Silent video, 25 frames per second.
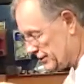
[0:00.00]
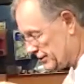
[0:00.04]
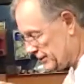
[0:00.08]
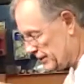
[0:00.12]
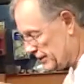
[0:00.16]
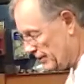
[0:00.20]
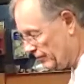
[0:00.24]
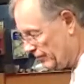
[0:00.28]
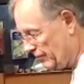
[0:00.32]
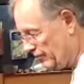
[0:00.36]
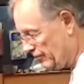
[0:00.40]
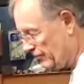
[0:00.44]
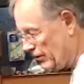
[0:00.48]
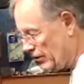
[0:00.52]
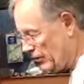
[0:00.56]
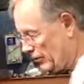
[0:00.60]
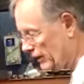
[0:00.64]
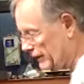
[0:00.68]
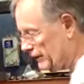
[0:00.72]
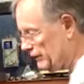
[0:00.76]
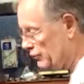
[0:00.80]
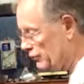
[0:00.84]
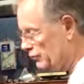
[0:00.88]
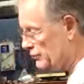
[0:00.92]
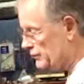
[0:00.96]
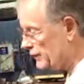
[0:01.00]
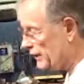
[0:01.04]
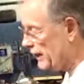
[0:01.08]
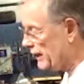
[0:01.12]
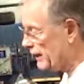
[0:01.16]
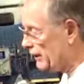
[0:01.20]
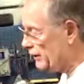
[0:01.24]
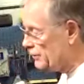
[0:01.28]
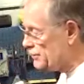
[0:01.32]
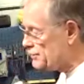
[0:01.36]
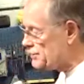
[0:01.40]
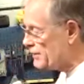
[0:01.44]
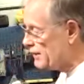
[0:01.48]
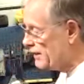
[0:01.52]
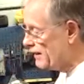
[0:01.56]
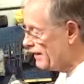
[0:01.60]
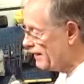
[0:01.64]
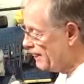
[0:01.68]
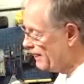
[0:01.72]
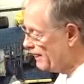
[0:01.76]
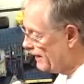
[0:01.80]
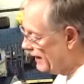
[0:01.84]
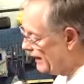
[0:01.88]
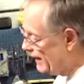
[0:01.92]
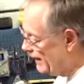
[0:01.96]
some very new tires
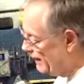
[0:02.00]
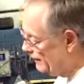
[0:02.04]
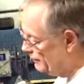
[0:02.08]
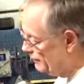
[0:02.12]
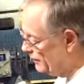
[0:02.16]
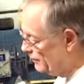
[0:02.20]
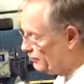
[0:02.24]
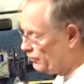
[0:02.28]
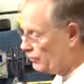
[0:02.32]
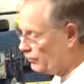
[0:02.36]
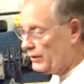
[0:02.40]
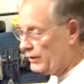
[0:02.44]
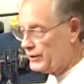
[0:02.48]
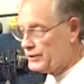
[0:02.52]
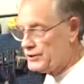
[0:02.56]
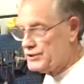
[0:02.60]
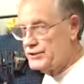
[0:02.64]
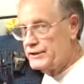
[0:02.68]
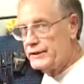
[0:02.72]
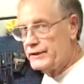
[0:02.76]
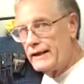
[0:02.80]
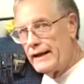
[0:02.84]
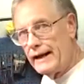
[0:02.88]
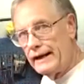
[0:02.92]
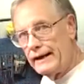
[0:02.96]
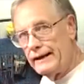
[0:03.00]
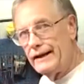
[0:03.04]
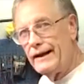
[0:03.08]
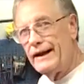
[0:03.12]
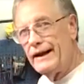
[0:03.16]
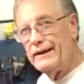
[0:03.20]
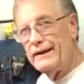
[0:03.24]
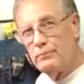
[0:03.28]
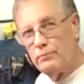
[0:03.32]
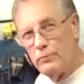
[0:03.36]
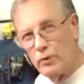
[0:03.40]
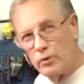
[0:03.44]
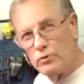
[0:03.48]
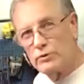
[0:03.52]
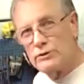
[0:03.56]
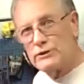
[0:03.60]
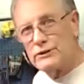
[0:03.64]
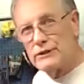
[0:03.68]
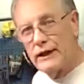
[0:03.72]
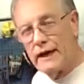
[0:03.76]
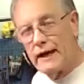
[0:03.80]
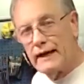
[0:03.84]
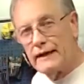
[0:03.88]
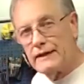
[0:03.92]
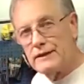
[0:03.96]
have the production date on both
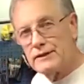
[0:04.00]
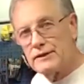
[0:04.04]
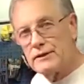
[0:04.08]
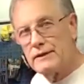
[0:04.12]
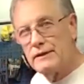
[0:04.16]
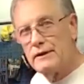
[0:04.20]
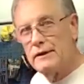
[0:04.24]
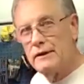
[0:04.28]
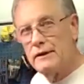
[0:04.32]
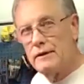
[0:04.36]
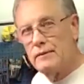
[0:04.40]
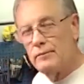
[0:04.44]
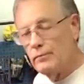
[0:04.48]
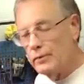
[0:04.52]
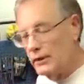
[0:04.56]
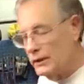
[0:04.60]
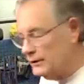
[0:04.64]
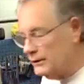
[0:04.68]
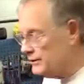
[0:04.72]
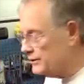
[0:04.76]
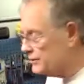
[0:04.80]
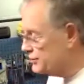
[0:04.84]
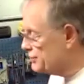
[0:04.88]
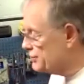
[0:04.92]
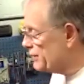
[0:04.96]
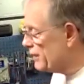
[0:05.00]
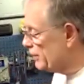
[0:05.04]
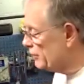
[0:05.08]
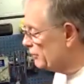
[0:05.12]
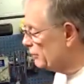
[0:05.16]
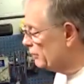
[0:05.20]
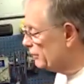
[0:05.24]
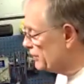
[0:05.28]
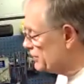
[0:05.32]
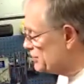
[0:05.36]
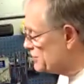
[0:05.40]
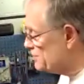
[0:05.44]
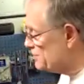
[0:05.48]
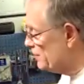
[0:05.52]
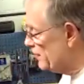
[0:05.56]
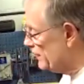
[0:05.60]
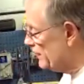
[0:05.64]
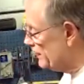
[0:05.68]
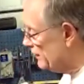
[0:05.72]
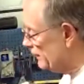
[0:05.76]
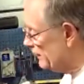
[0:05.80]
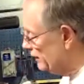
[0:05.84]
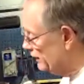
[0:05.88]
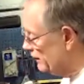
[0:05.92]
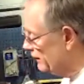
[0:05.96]
sides. But generally
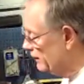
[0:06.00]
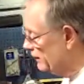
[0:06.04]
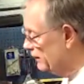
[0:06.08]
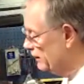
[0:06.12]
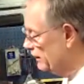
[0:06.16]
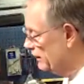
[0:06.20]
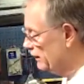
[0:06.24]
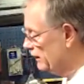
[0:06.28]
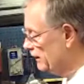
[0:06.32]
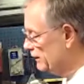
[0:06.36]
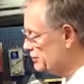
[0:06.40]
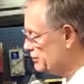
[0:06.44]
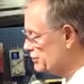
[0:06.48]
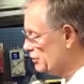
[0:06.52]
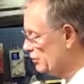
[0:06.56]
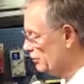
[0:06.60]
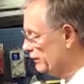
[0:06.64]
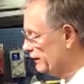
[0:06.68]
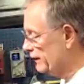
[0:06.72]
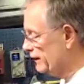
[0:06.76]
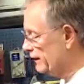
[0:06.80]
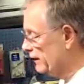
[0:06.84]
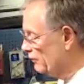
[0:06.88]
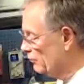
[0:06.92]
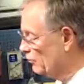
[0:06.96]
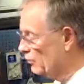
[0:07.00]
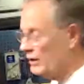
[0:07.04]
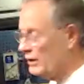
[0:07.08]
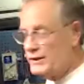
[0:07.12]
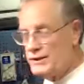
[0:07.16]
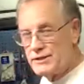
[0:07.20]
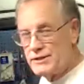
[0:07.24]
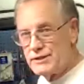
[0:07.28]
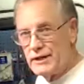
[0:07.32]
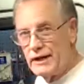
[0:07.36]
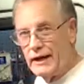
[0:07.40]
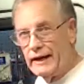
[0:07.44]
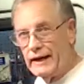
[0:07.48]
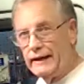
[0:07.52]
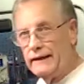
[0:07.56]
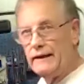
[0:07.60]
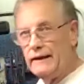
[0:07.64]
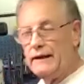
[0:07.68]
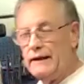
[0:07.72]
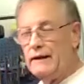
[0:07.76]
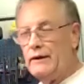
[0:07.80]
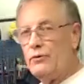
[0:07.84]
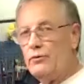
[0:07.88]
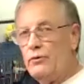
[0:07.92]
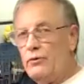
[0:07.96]
speaking, it's only on one side,
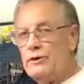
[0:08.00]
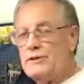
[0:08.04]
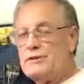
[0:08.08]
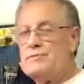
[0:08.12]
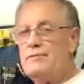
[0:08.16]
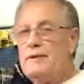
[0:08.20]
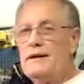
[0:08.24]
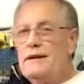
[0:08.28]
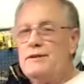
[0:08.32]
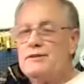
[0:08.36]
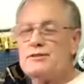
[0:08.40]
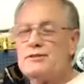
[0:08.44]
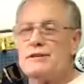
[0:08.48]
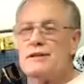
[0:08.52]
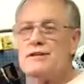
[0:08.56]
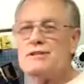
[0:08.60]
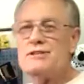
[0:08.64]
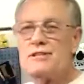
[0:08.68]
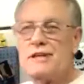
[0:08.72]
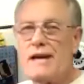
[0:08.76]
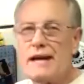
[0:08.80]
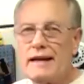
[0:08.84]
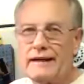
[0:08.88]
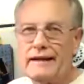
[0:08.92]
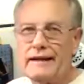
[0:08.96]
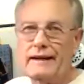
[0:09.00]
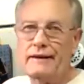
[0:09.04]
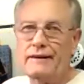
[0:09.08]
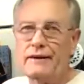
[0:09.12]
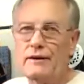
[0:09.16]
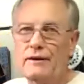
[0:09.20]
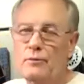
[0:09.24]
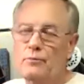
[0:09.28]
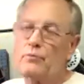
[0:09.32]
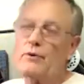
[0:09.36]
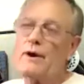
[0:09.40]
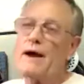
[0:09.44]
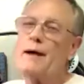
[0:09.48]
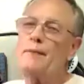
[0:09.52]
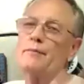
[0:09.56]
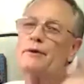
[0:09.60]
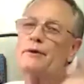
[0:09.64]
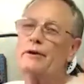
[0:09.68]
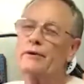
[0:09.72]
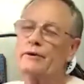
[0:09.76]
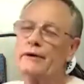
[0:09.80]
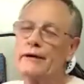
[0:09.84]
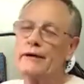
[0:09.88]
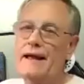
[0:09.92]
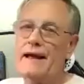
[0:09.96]
which means to check it, you probably
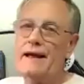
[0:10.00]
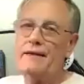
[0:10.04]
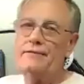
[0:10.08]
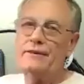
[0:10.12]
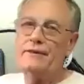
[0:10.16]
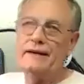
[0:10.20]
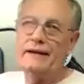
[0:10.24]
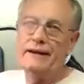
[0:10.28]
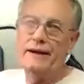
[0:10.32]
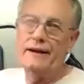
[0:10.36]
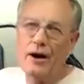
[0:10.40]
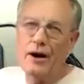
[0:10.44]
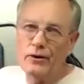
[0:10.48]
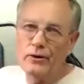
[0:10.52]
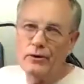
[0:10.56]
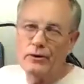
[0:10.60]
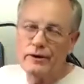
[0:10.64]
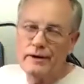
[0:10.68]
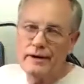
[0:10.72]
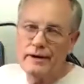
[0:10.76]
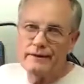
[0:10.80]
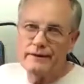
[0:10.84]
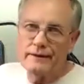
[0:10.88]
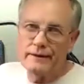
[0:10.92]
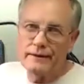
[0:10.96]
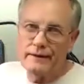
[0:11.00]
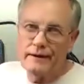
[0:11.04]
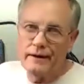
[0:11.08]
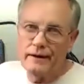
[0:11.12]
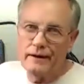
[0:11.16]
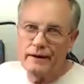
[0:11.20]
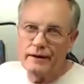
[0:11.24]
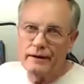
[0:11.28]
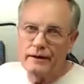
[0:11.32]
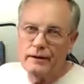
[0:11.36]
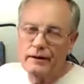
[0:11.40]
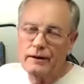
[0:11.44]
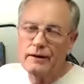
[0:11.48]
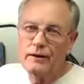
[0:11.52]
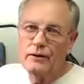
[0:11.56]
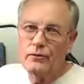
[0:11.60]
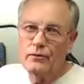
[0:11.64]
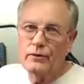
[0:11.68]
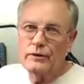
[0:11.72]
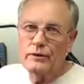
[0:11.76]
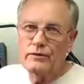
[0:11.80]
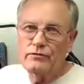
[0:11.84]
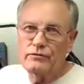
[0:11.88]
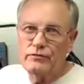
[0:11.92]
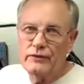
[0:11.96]
are going to have to get underneath the car
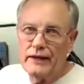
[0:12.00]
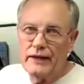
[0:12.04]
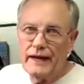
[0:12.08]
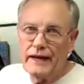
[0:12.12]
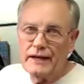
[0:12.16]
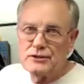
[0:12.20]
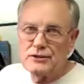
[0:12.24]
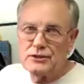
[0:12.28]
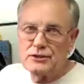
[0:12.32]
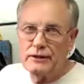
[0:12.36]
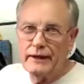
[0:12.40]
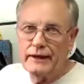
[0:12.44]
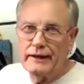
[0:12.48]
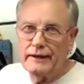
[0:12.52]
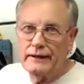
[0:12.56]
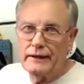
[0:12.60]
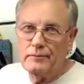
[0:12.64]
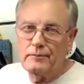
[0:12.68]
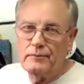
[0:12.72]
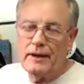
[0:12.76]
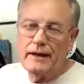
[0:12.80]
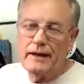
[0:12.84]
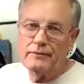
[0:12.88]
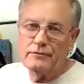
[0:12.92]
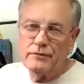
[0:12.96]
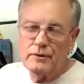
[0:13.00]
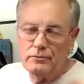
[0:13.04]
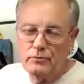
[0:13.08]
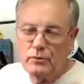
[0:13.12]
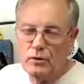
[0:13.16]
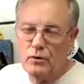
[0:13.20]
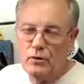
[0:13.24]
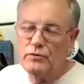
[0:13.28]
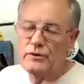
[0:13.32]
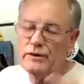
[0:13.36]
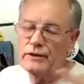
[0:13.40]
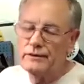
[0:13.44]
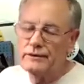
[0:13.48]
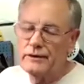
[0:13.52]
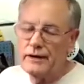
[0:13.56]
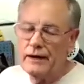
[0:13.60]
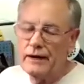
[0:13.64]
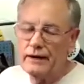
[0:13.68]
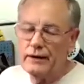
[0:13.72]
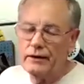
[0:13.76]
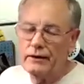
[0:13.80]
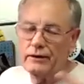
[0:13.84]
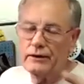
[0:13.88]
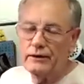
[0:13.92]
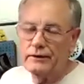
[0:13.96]
with a flashlight. And you may have to move the
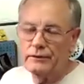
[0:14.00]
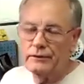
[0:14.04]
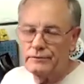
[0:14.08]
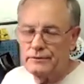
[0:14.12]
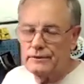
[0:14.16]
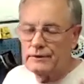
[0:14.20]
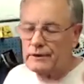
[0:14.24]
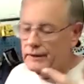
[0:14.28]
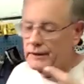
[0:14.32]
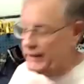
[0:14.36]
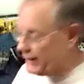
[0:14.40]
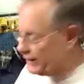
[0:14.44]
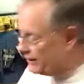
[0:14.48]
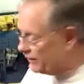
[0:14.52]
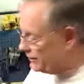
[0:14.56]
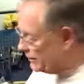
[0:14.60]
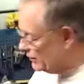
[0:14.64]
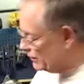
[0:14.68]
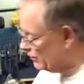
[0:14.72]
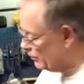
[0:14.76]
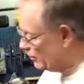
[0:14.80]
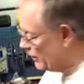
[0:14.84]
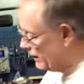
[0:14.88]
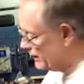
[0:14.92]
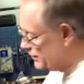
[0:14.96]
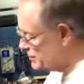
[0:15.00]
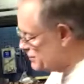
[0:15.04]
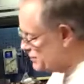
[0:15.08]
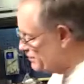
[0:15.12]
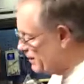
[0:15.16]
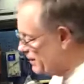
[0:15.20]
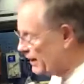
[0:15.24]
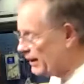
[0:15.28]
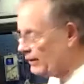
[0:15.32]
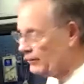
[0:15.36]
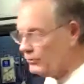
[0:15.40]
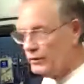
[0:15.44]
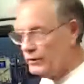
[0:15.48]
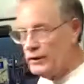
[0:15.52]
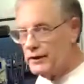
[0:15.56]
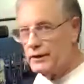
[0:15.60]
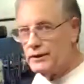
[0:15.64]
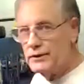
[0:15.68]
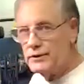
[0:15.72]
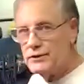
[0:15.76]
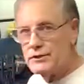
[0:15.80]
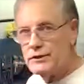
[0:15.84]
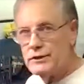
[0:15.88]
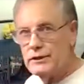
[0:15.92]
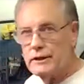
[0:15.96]
tire to, to get it to the right spot where you
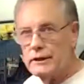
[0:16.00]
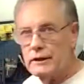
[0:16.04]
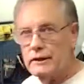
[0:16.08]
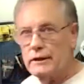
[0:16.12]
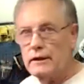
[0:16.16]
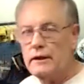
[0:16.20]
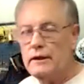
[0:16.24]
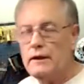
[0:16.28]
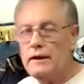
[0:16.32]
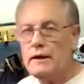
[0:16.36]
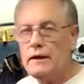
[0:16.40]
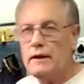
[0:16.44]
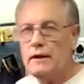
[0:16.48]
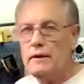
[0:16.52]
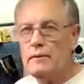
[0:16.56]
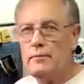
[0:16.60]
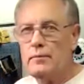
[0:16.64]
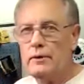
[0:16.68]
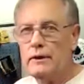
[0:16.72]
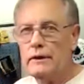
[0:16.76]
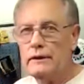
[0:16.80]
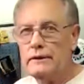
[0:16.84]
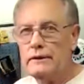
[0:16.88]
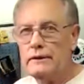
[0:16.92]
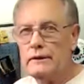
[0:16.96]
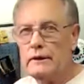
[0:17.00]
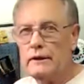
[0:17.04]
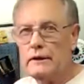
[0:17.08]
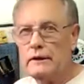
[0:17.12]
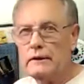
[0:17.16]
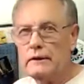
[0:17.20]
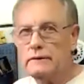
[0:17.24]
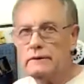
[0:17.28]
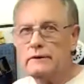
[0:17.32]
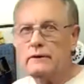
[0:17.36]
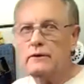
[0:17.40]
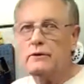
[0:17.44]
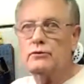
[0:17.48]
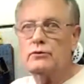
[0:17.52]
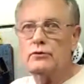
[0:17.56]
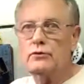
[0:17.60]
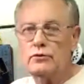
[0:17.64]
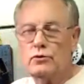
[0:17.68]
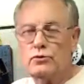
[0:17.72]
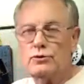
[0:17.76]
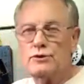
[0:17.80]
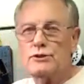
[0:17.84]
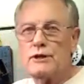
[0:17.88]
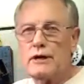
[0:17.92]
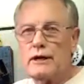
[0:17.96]
can see it. But uh, you know,
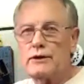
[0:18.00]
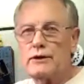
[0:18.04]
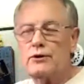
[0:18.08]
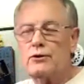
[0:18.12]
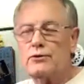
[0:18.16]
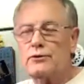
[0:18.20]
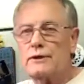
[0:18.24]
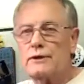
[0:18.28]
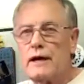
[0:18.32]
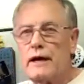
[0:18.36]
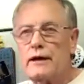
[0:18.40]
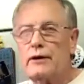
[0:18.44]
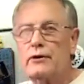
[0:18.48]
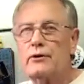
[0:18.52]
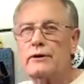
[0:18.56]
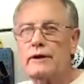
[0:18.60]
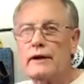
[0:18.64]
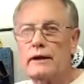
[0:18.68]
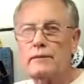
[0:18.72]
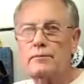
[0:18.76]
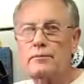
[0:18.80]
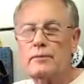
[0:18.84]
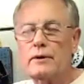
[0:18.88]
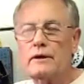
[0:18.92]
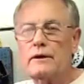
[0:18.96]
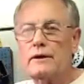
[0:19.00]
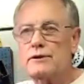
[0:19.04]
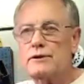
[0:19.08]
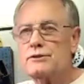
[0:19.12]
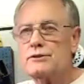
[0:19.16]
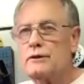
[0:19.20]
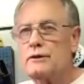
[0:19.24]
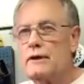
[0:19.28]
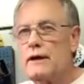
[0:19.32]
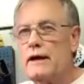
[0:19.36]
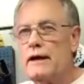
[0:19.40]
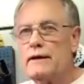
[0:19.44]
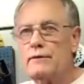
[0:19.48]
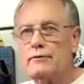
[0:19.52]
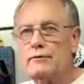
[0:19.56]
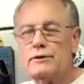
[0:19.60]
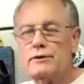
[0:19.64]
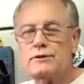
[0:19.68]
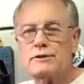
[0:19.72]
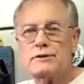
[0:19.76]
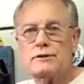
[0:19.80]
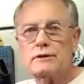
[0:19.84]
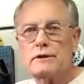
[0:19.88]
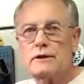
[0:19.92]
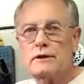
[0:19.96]
do check your tire date because a lot of
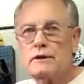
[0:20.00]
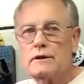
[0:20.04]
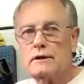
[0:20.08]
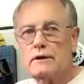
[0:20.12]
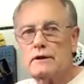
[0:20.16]
us